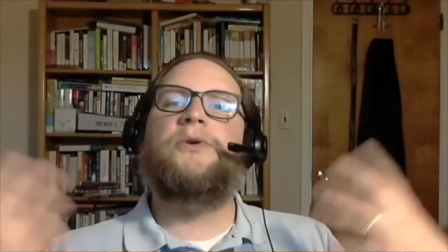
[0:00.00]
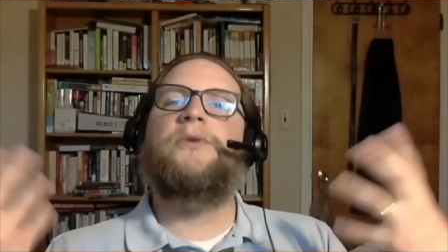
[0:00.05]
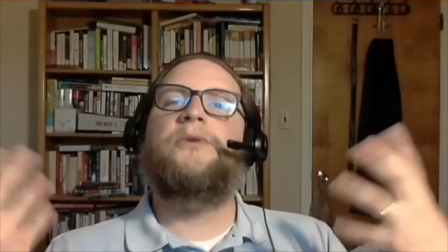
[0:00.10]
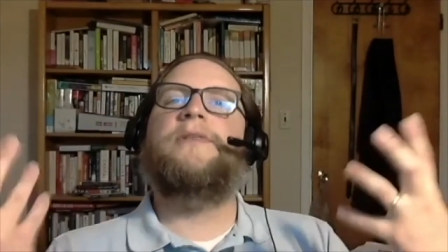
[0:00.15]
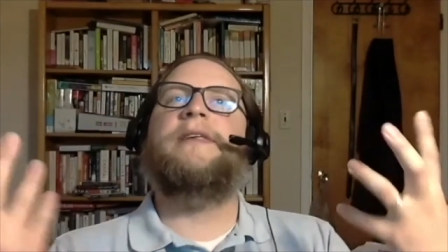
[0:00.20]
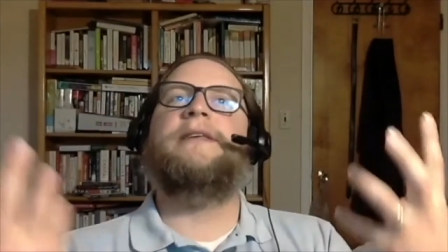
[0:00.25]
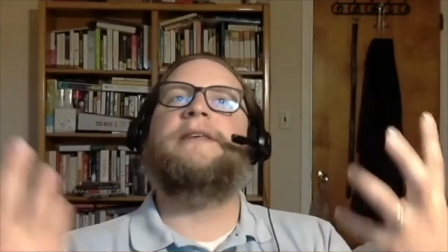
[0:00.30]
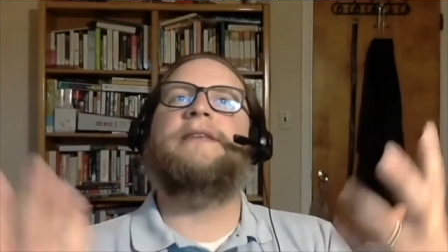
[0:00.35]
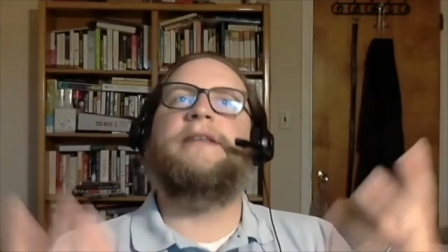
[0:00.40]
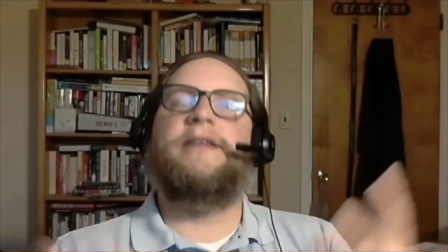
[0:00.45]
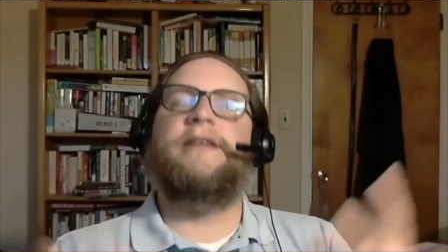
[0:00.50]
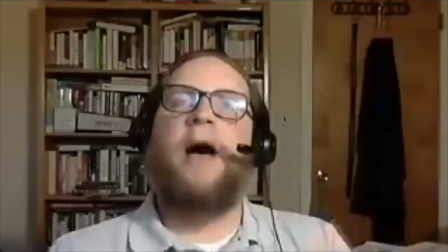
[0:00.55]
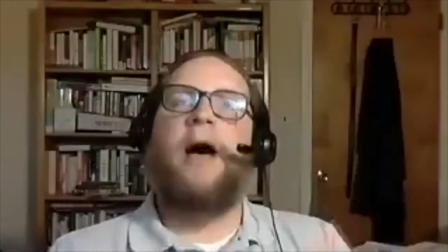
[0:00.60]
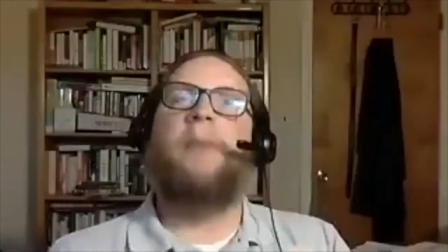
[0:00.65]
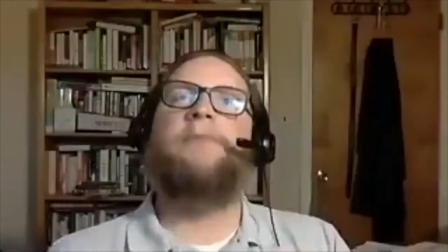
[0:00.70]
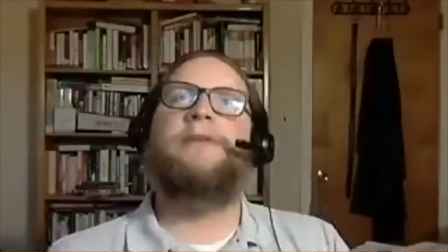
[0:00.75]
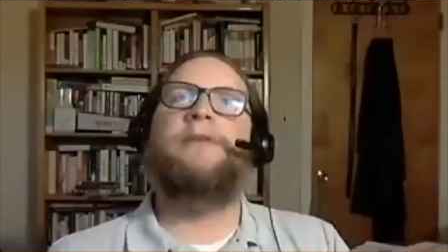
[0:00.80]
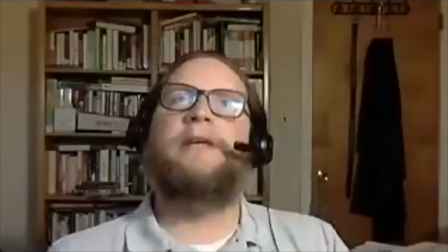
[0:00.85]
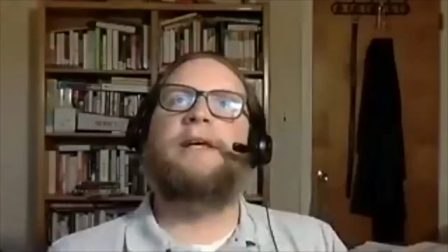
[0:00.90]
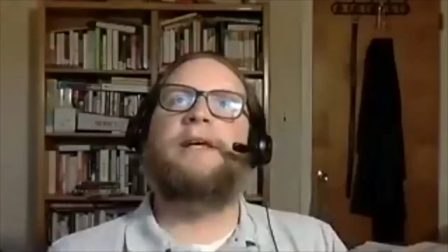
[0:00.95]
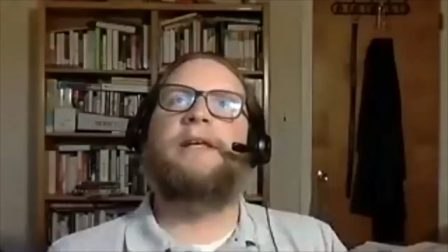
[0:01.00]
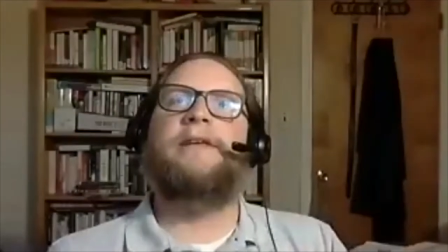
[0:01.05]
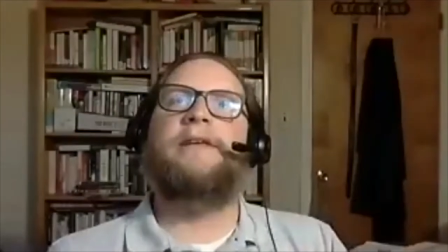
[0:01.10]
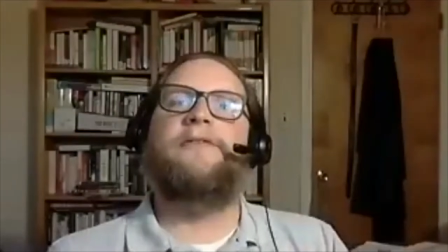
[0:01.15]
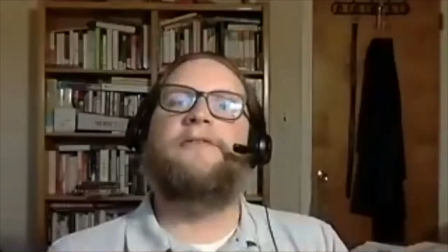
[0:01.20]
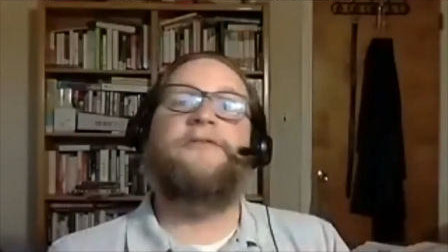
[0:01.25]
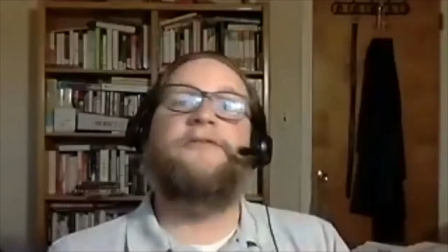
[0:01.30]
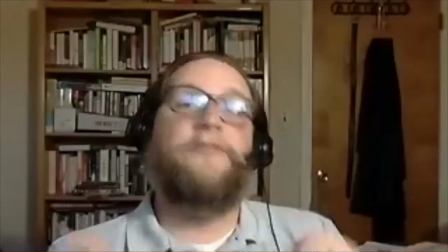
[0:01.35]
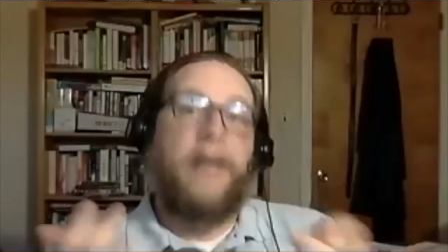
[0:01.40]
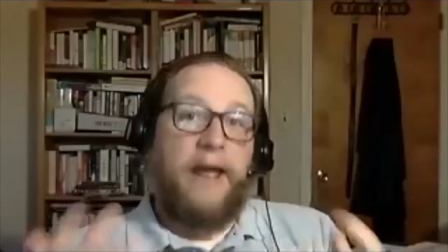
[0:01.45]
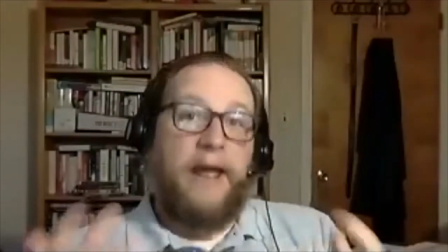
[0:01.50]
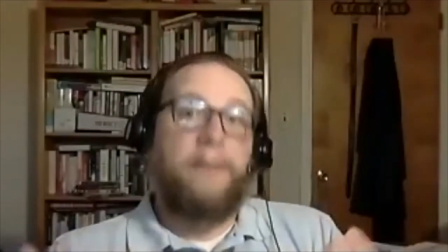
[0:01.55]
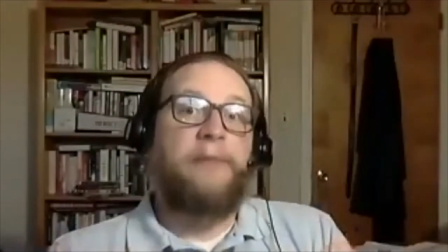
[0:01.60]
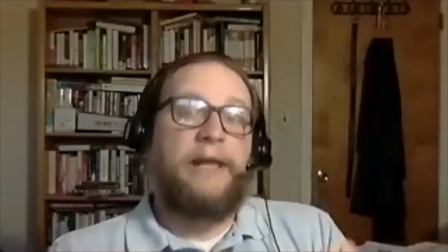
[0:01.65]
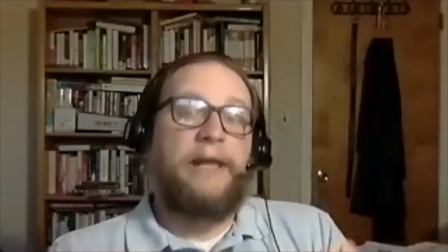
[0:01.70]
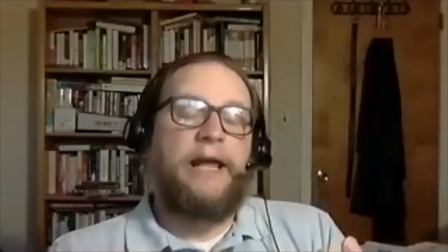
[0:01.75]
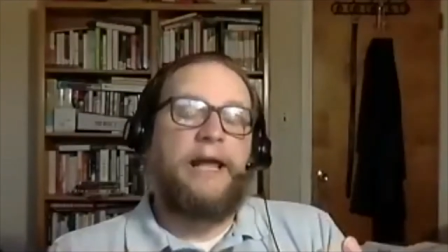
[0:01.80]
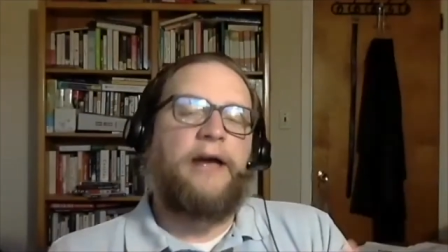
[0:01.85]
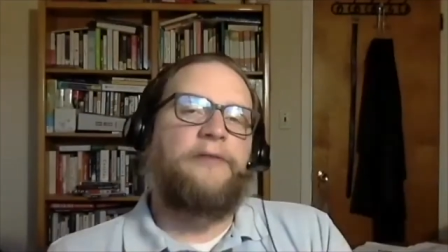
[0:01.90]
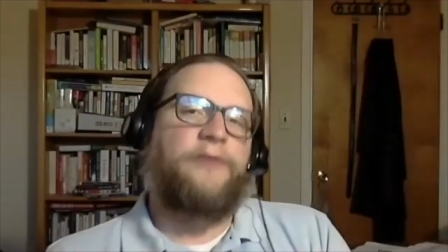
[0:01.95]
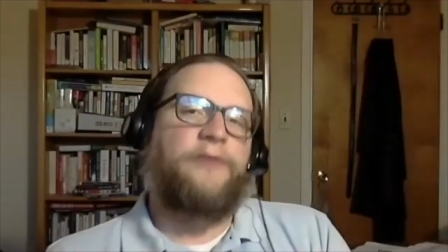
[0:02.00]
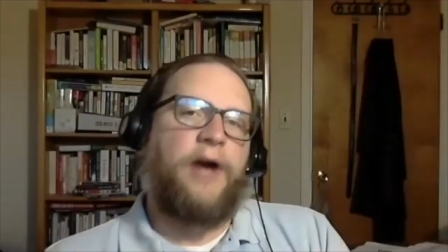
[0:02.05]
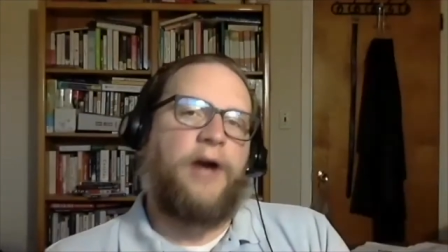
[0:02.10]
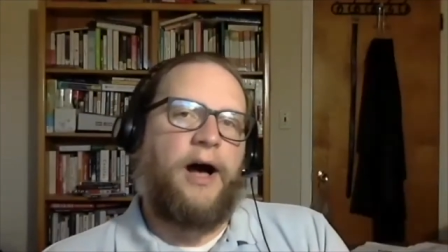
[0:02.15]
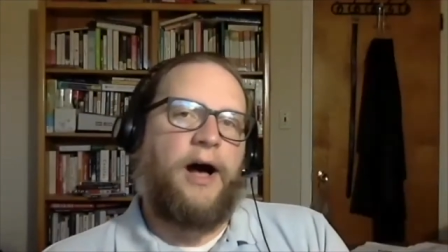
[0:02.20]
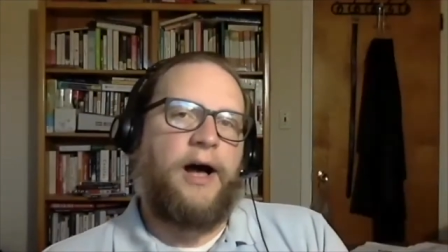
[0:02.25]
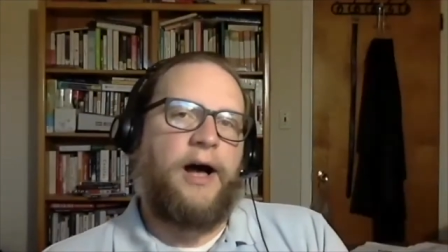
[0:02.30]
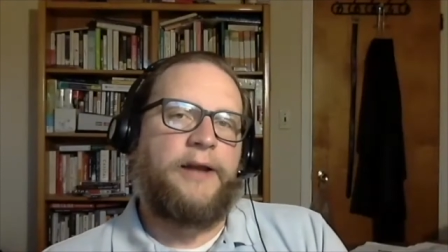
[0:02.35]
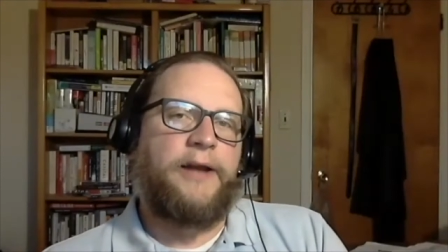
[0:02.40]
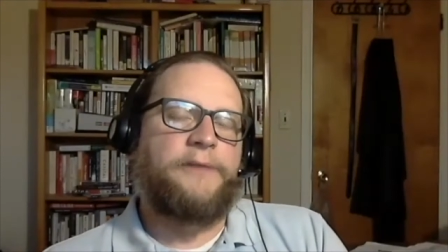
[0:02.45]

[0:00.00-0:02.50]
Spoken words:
this adopted family of God.